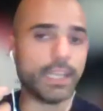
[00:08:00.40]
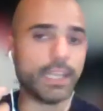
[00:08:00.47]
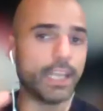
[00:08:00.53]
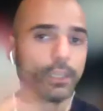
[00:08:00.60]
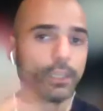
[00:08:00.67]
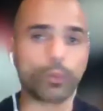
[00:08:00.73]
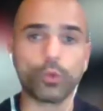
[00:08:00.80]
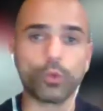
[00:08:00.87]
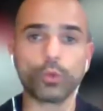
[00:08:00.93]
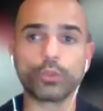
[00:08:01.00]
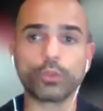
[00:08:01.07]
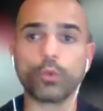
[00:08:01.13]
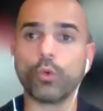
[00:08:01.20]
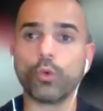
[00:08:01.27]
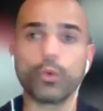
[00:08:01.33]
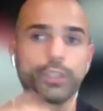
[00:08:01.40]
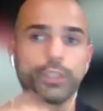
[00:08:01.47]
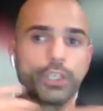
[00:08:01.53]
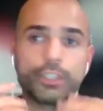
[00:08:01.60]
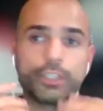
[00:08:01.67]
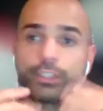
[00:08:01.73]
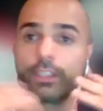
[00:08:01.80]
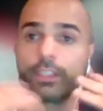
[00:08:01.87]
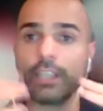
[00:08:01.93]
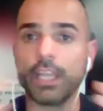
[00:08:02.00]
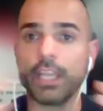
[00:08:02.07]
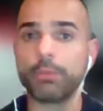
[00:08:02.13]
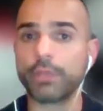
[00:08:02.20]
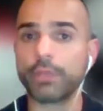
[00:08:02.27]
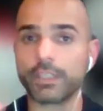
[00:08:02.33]
landlord, or just a
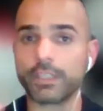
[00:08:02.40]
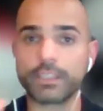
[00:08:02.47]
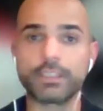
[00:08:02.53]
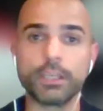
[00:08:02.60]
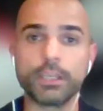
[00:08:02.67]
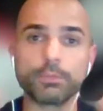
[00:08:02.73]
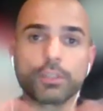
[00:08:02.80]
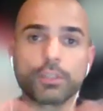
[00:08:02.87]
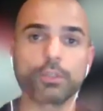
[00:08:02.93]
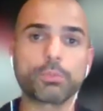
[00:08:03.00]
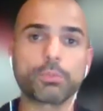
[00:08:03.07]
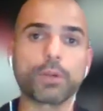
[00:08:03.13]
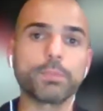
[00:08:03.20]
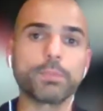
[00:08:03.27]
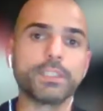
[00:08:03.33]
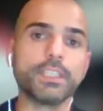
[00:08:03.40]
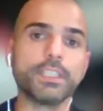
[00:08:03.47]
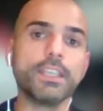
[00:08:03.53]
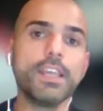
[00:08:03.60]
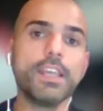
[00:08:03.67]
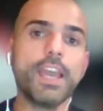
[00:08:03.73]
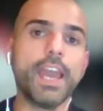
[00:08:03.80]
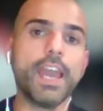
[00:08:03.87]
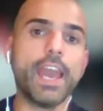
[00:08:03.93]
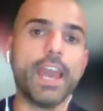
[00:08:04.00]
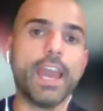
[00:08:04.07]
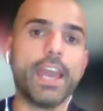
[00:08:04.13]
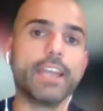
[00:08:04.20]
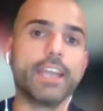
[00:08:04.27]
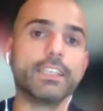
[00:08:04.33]
laborer that sleeps on the property,
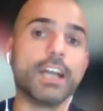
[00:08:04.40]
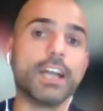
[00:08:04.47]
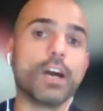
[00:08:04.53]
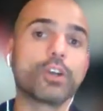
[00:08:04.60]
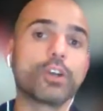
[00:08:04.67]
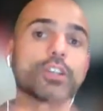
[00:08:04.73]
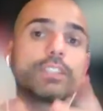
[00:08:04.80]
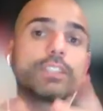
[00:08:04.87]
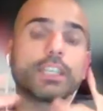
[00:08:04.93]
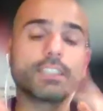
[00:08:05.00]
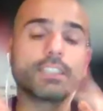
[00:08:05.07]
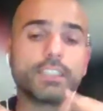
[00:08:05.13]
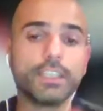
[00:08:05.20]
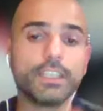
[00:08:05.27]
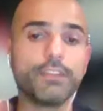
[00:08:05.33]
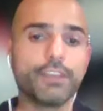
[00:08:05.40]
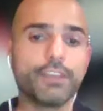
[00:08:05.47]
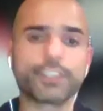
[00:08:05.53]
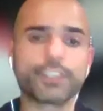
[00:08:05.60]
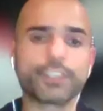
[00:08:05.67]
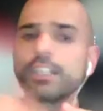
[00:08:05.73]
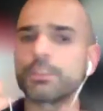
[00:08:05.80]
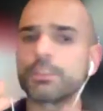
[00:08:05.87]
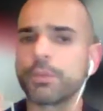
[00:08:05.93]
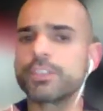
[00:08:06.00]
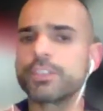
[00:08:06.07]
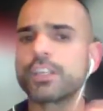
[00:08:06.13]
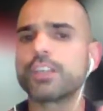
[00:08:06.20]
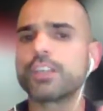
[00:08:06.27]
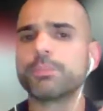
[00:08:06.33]
and now conducting the eviction. I
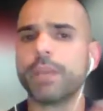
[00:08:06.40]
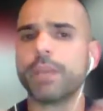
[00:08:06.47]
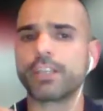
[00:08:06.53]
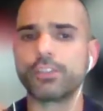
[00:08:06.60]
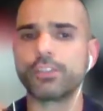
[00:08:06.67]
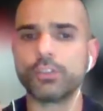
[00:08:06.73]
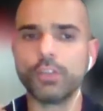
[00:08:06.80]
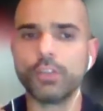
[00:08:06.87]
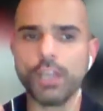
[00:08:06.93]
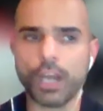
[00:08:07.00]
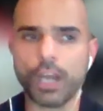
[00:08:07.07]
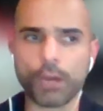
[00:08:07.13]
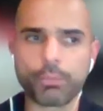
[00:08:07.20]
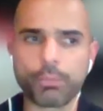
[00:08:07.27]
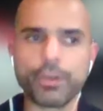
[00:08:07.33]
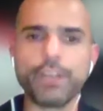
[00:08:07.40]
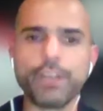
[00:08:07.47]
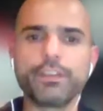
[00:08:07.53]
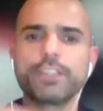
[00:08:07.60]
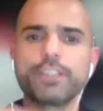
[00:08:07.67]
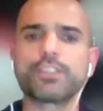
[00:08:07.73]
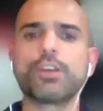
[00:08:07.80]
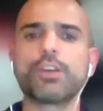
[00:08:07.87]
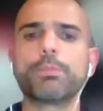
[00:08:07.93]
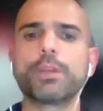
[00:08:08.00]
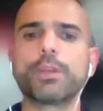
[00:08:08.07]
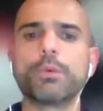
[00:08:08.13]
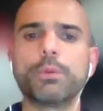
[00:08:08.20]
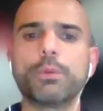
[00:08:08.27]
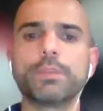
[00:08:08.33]
suppose it goes back to our previous
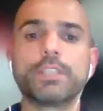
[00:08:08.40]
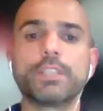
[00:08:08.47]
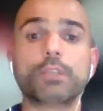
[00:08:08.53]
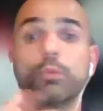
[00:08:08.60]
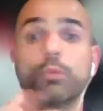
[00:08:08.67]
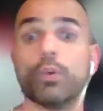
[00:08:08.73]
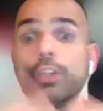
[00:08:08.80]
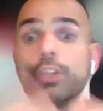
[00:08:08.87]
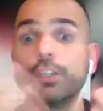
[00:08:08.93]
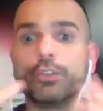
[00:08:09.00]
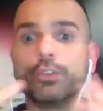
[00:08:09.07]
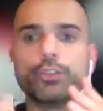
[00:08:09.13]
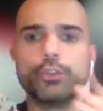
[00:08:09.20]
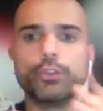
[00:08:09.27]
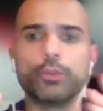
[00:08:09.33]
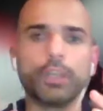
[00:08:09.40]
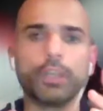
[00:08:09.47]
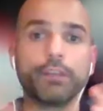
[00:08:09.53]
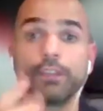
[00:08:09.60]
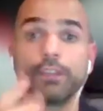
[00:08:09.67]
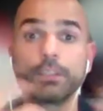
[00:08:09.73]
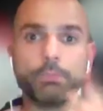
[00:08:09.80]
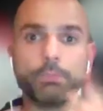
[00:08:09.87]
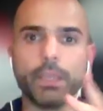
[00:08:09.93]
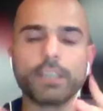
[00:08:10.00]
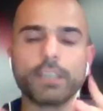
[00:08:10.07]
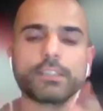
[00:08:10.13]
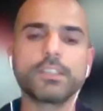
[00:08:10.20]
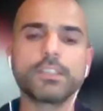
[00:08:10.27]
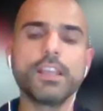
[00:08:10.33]
topic where we said, what do you do if it's
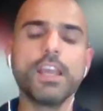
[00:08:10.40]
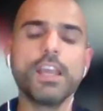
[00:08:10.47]
mixed?